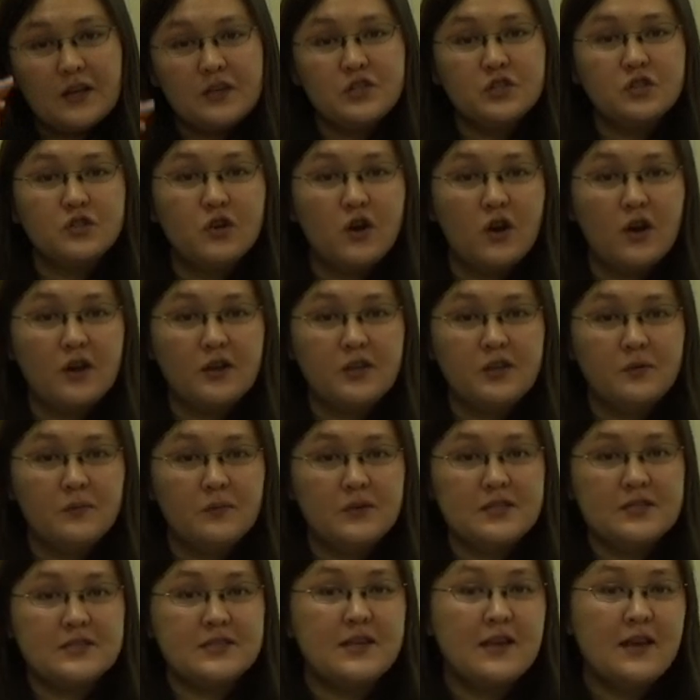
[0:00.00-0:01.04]
logical
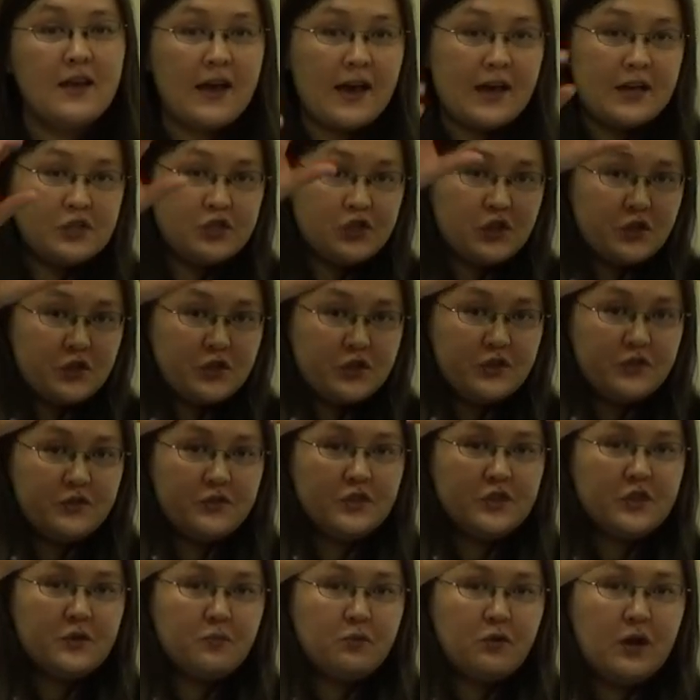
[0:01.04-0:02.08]
arguments, I showed
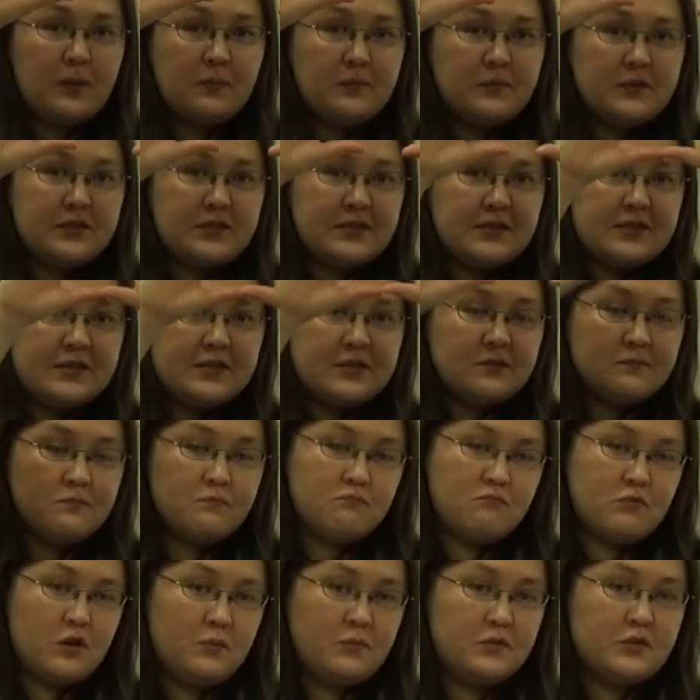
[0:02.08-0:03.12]
you the premises,
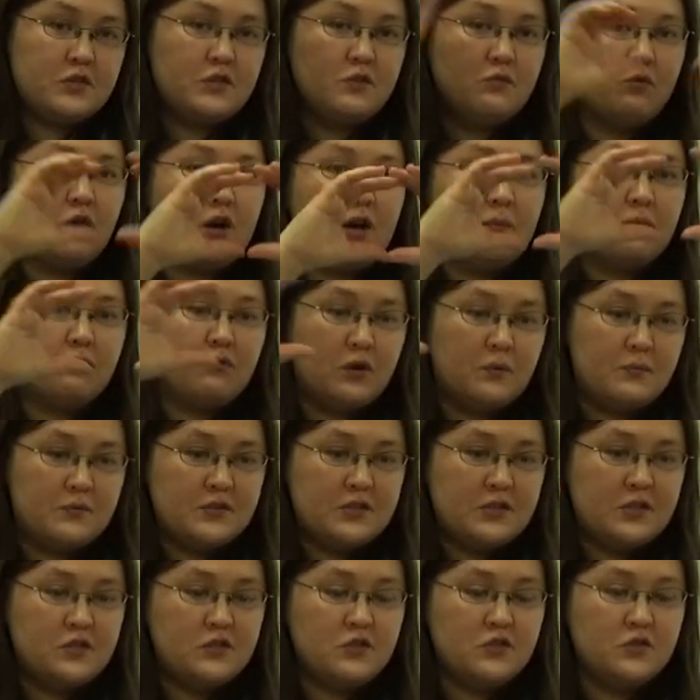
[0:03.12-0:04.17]
premise 1,
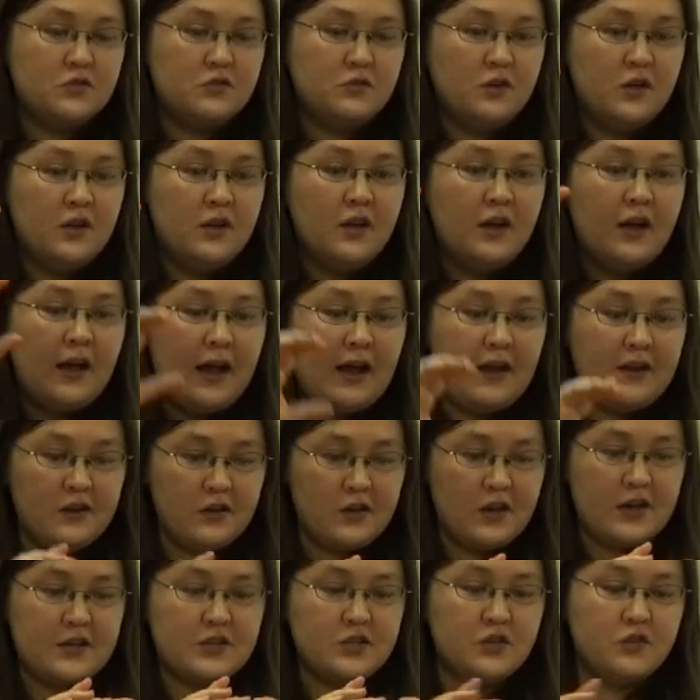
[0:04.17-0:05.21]
premise 2, and
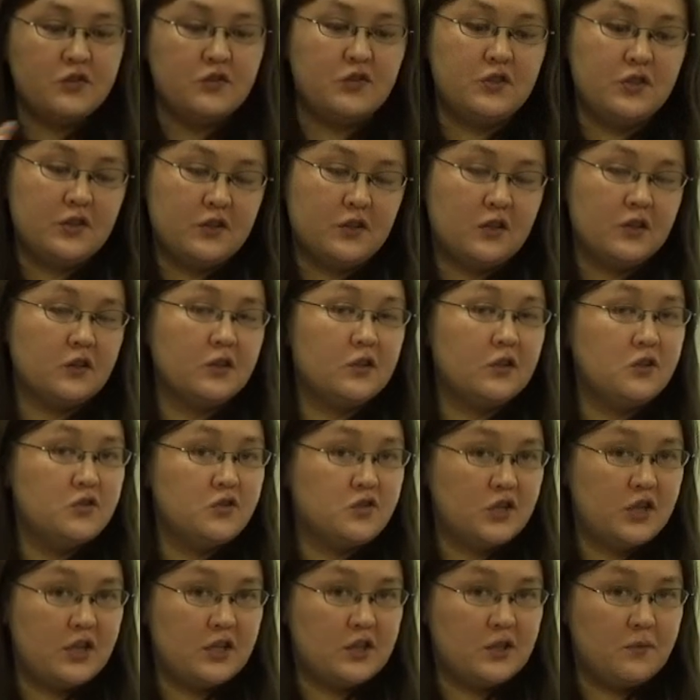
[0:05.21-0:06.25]
I showed you the
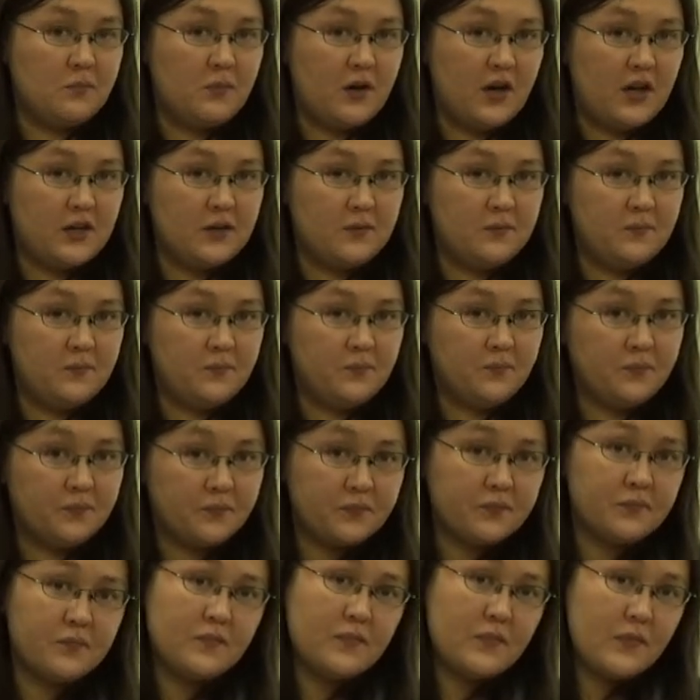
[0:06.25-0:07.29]
conclusion at the bottom.
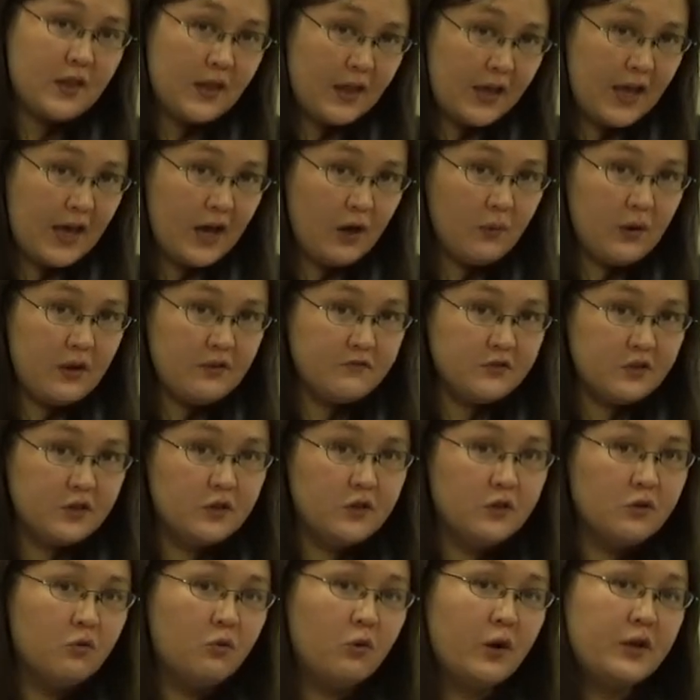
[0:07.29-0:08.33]
However,
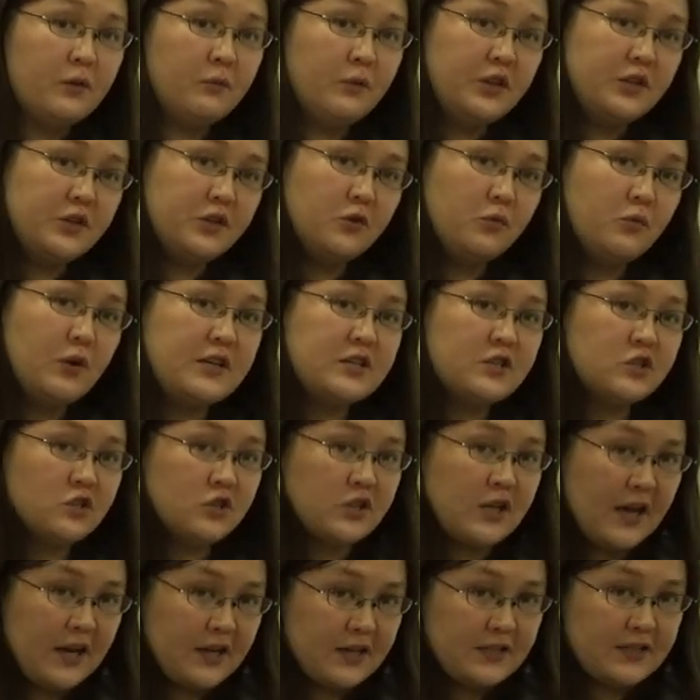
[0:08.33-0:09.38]
when we do
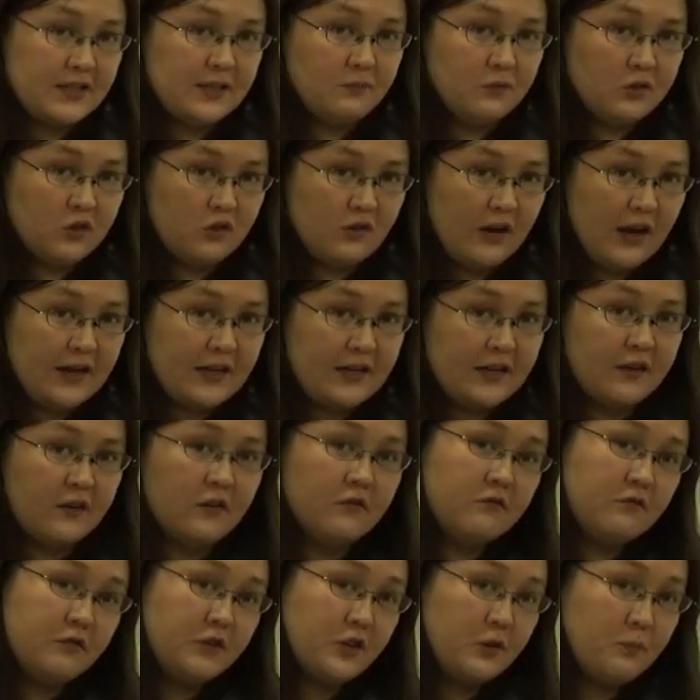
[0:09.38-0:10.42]
Western academic writing
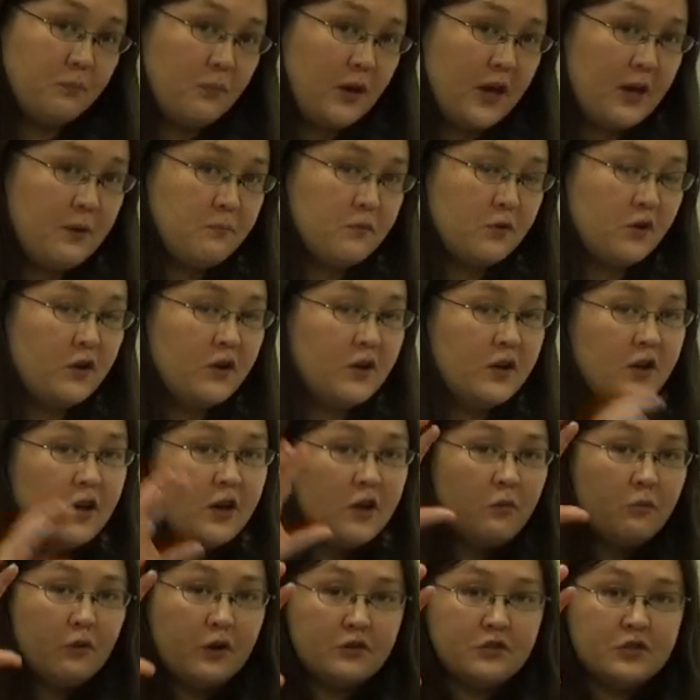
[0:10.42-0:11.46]
for the paper,
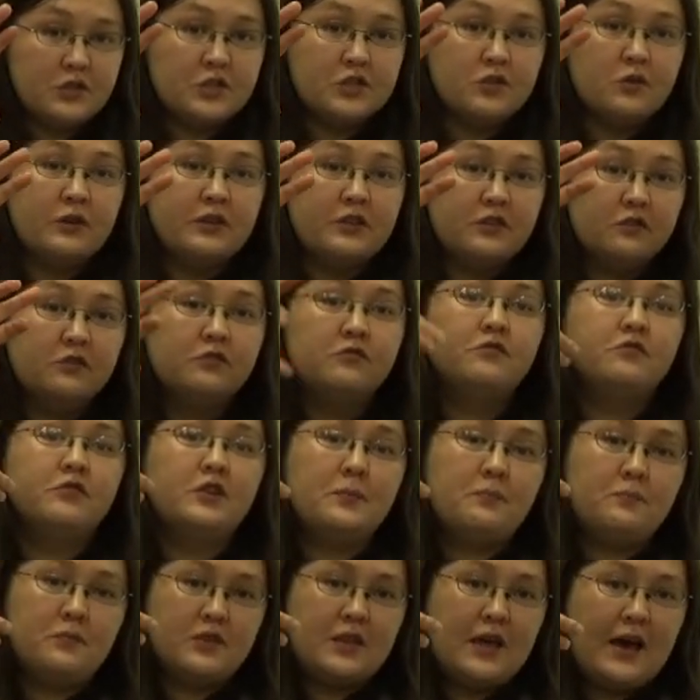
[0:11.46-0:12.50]
we're just going to
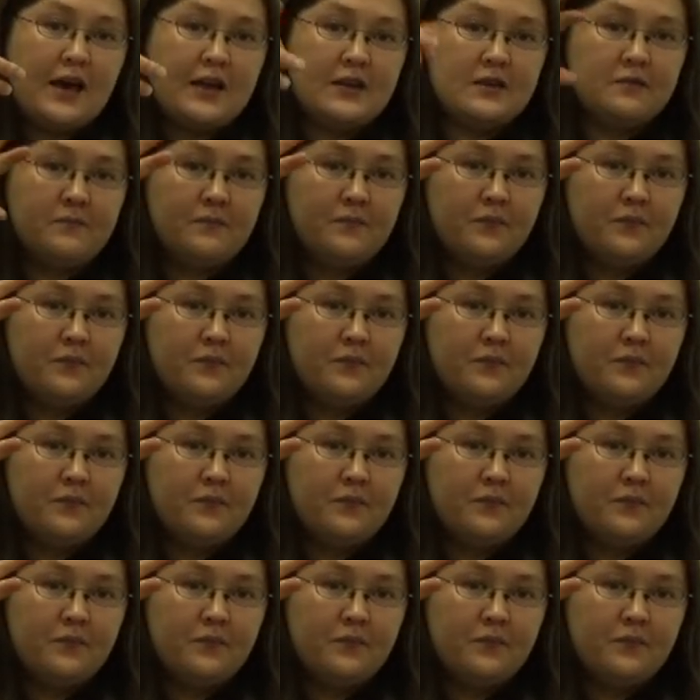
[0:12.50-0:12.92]
flip that.